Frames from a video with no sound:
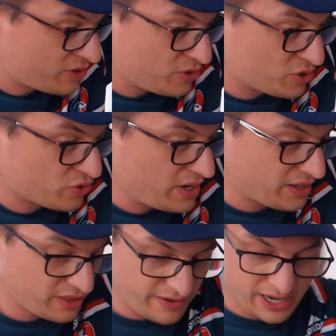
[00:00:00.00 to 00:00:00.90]
to
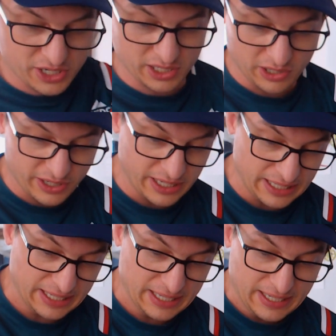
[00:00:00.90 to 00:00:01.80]
strength. They're actually
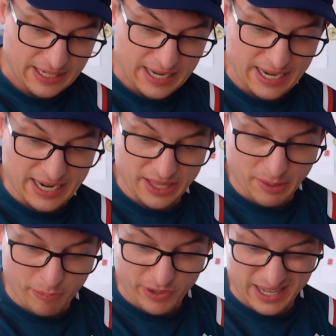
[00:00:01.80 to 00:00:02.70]
looking, uh, they're
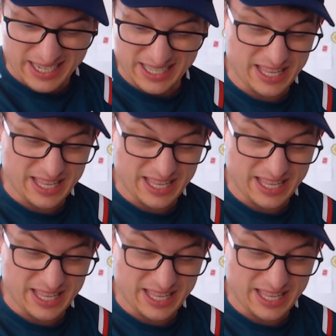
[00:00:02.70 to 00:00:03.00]
pretty decent.